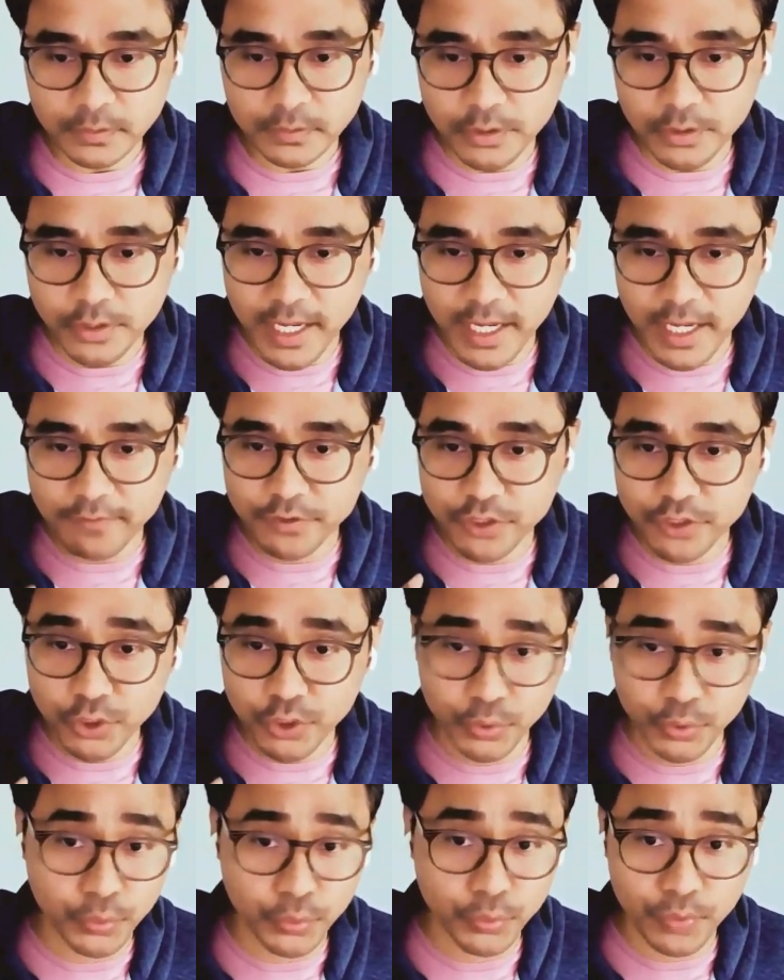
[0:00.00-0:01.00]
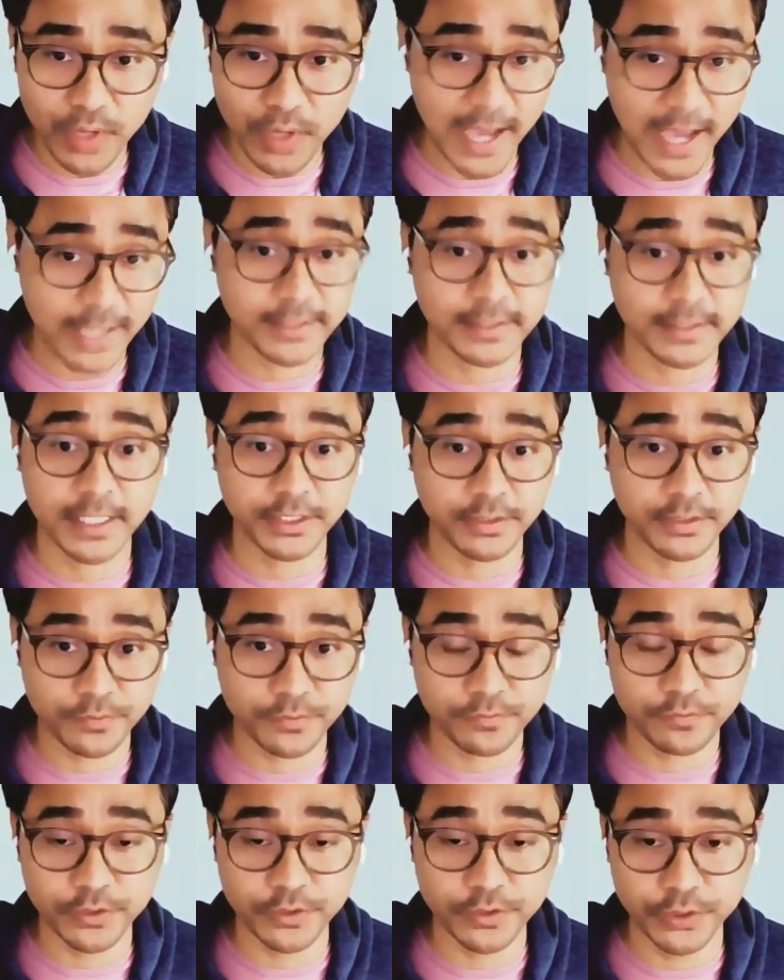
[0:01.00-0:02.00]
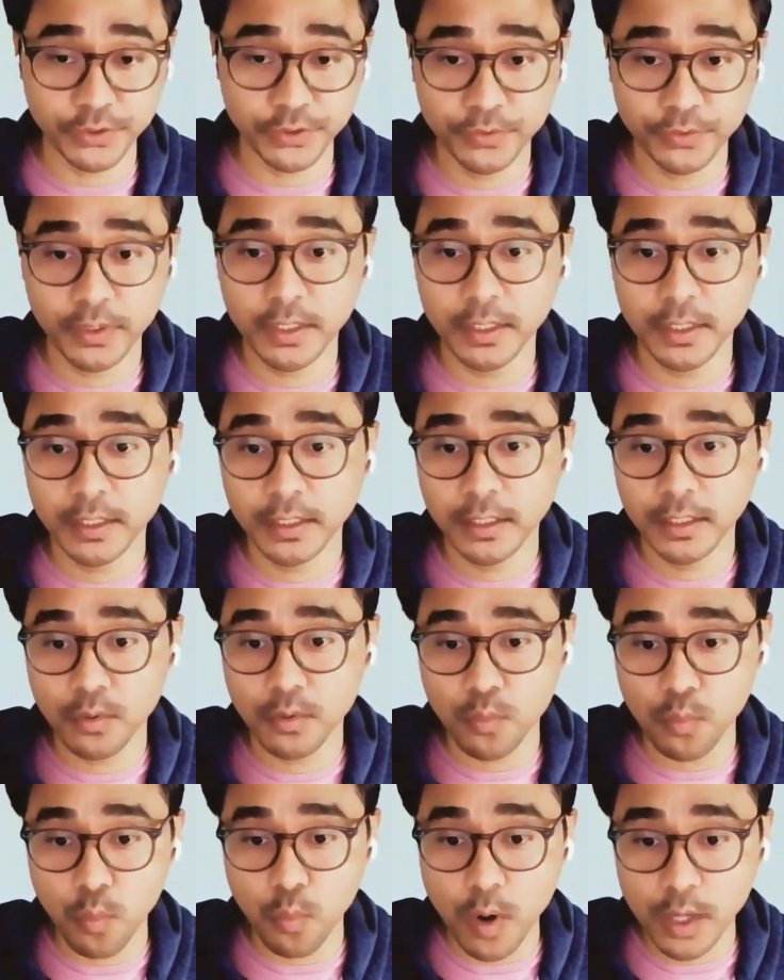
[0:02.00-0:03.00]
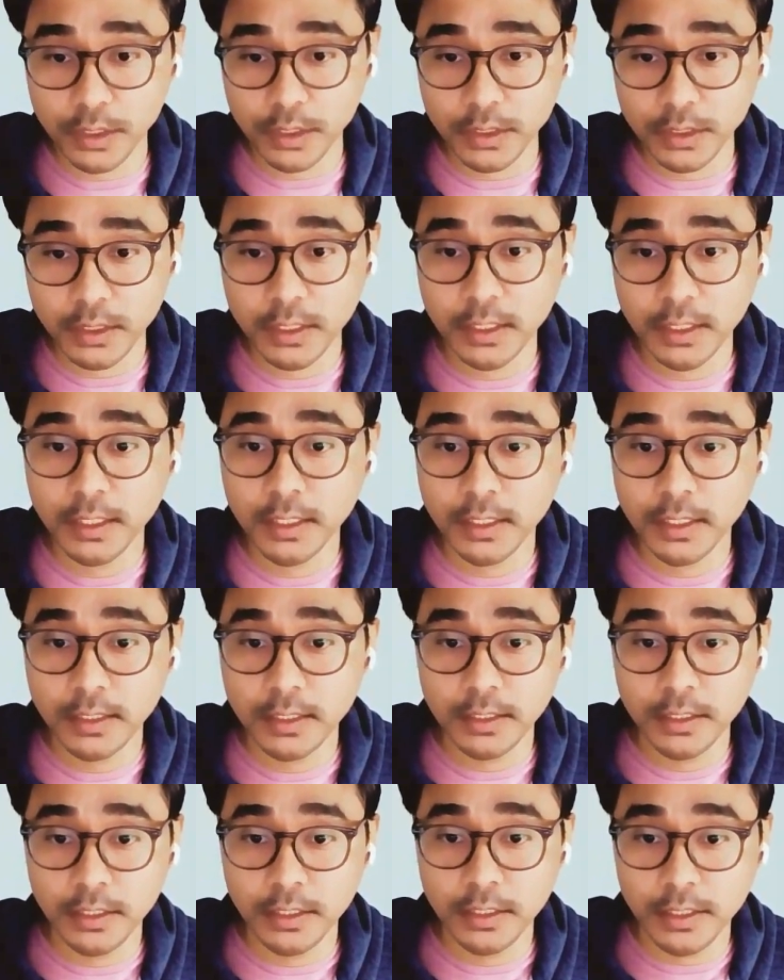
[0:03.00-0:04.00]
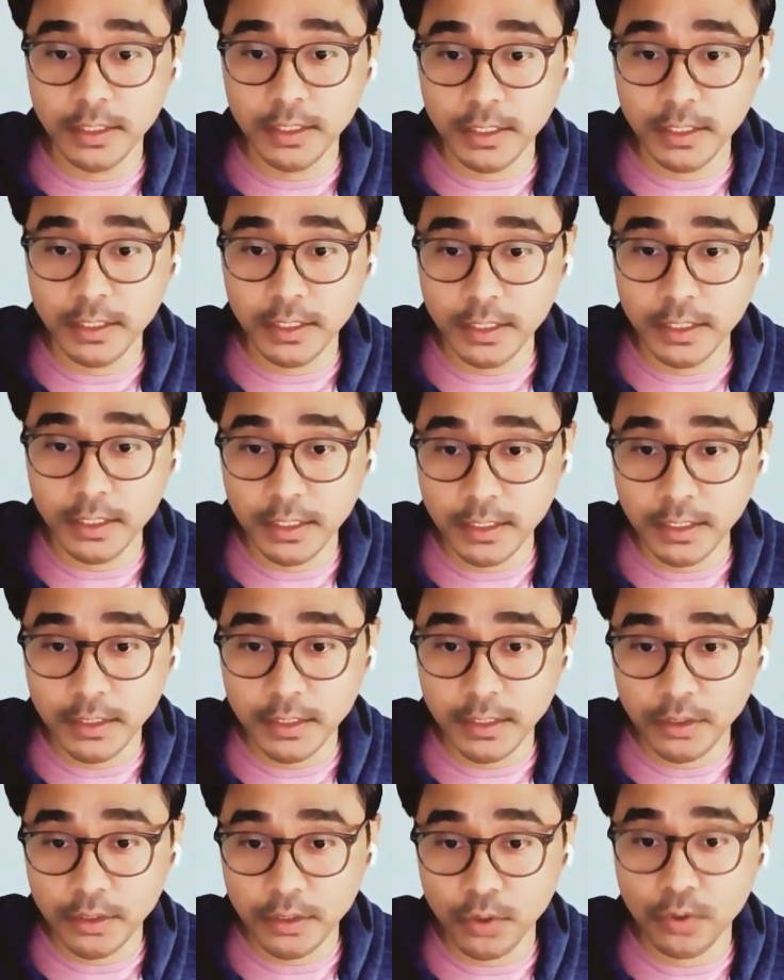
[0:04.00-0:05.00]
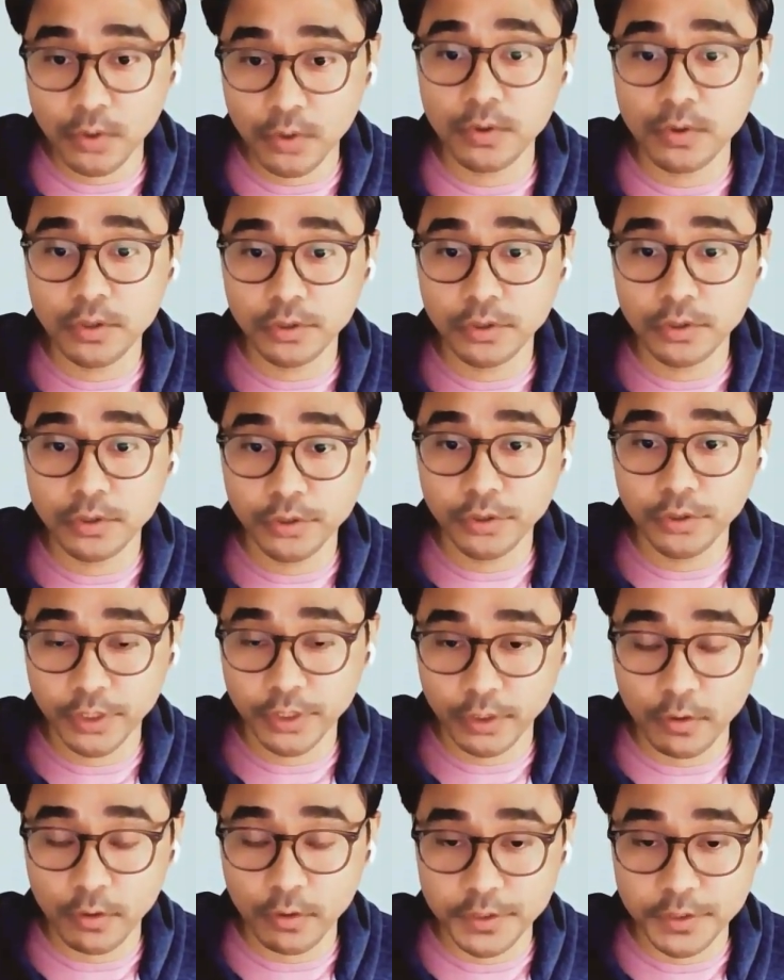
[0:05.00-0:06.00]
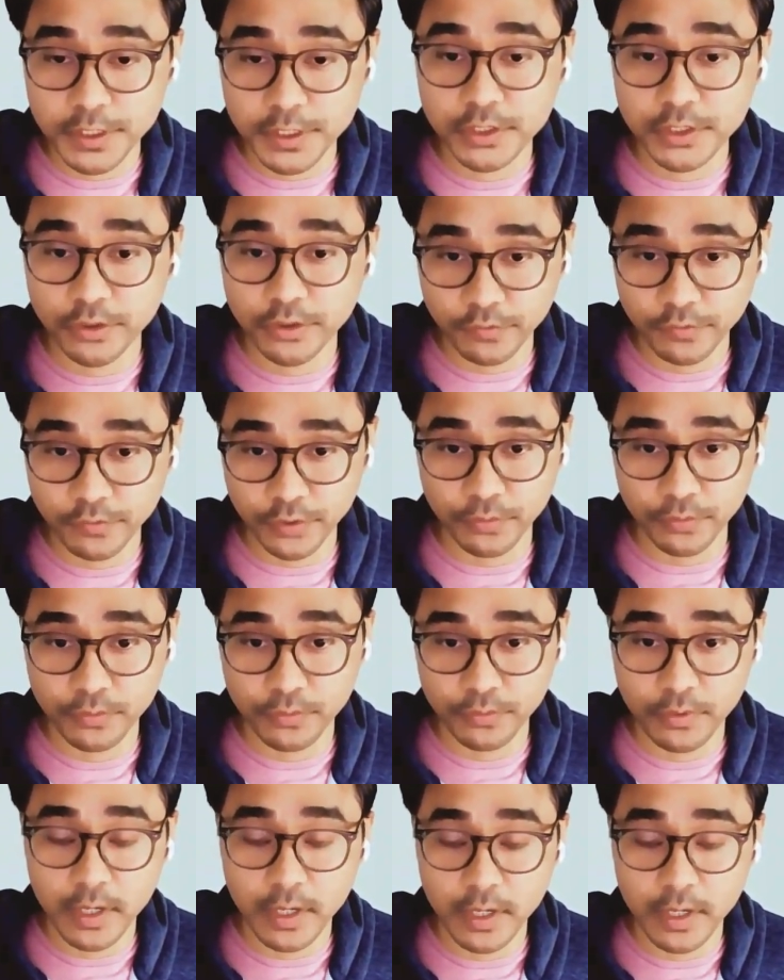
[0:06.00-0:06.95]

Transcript: So I have two action items for you. One, endocrinologist review.